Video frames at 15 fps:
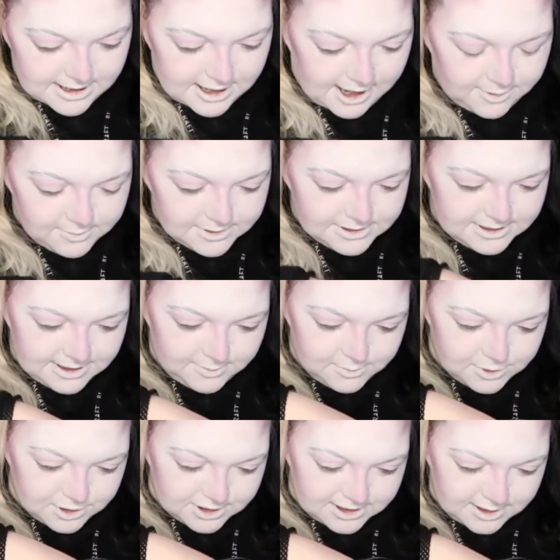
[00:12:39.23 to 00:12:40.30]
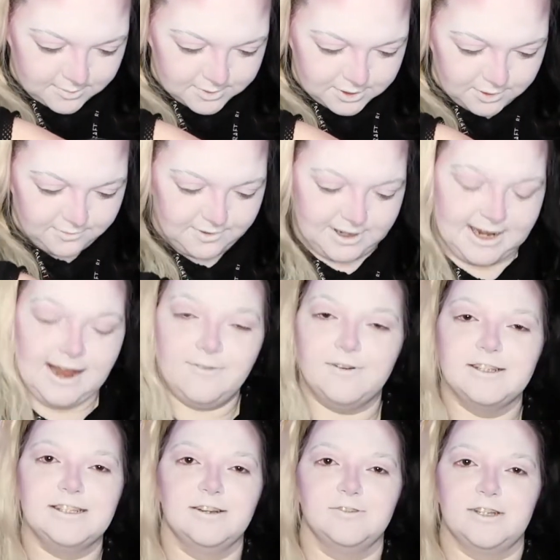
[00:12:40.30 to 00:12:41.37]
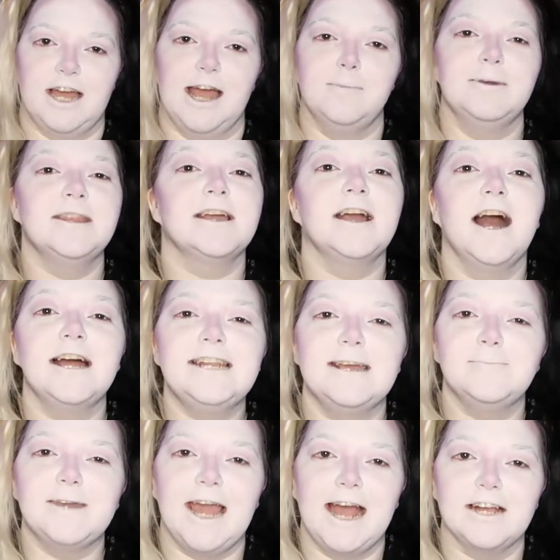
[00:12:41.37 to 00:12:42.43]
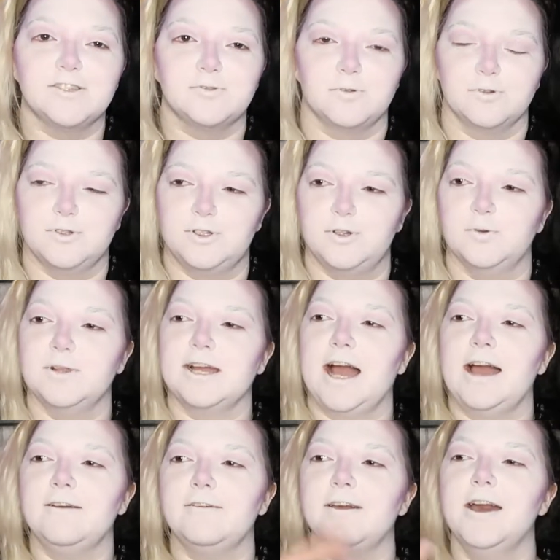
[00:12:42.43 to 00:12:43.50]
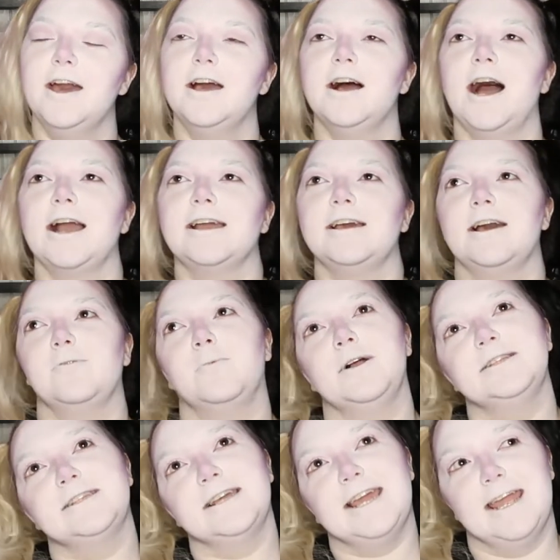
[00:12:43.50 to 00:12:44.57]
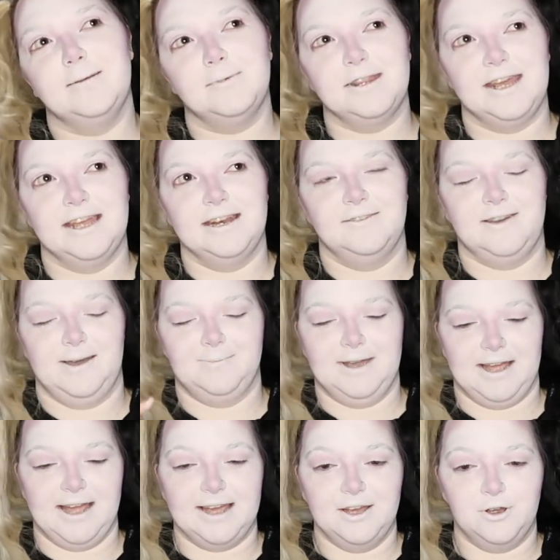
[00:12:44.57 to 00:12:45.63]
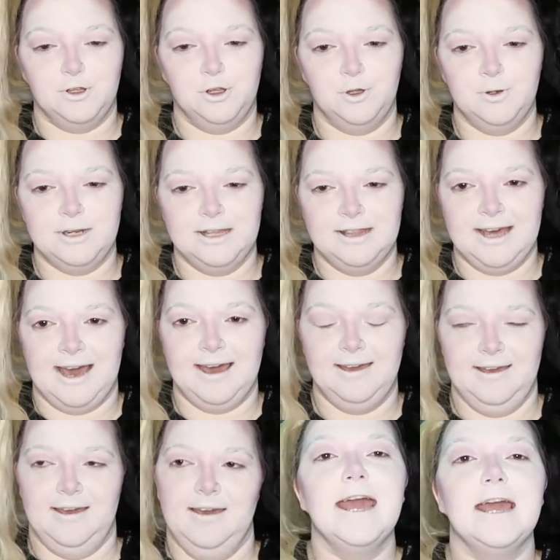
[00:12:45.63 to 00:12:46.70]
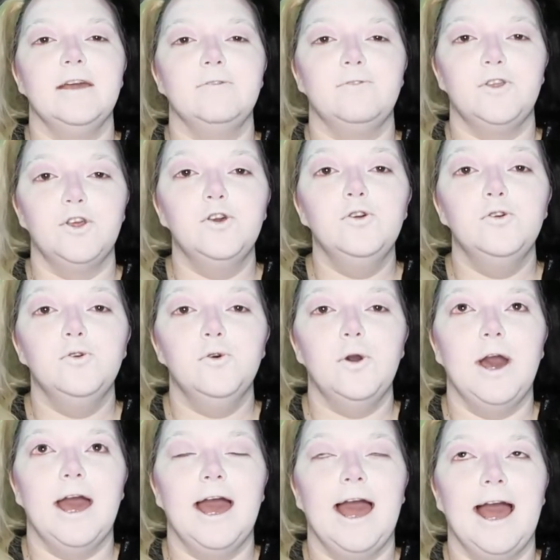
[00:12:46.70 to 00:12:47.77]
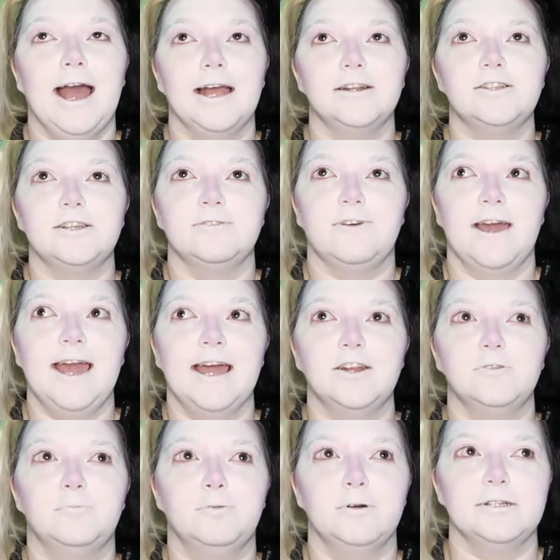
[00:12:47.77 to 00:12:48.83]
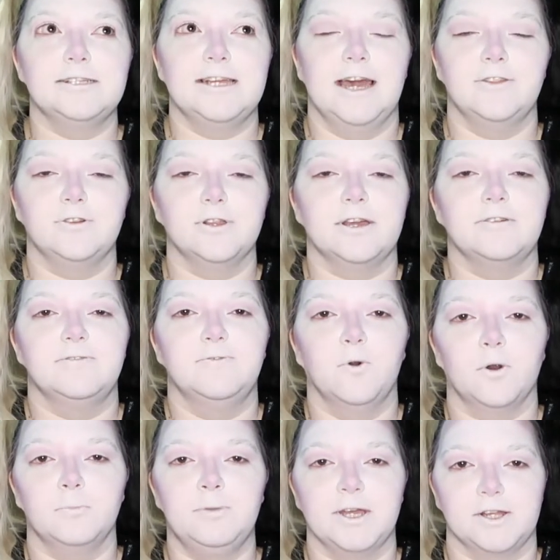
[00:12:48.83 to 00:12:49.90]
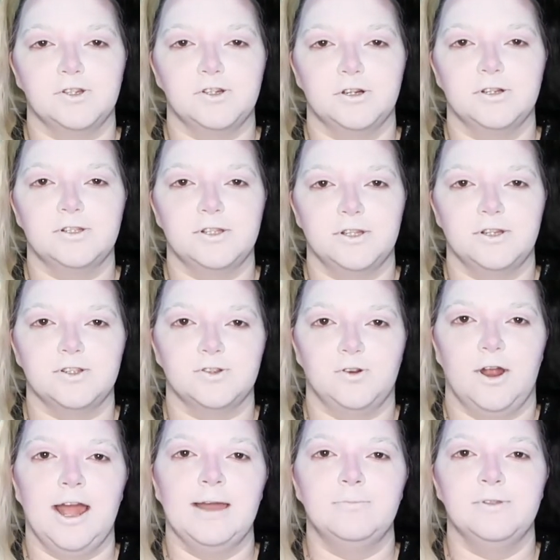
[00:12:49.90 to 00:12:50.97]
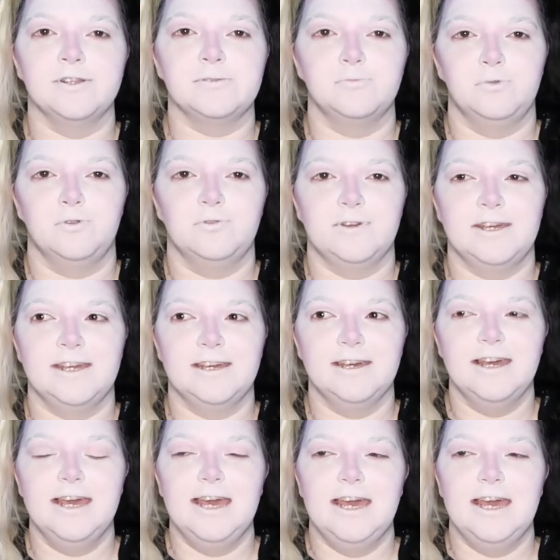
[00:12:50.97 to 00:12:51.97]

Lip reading: It was so funny every single time. And the goddamn casserole too. Like, once I came to the end of it, I'm like, I concluded that if I had to put together like 4 pictures to describe this movie,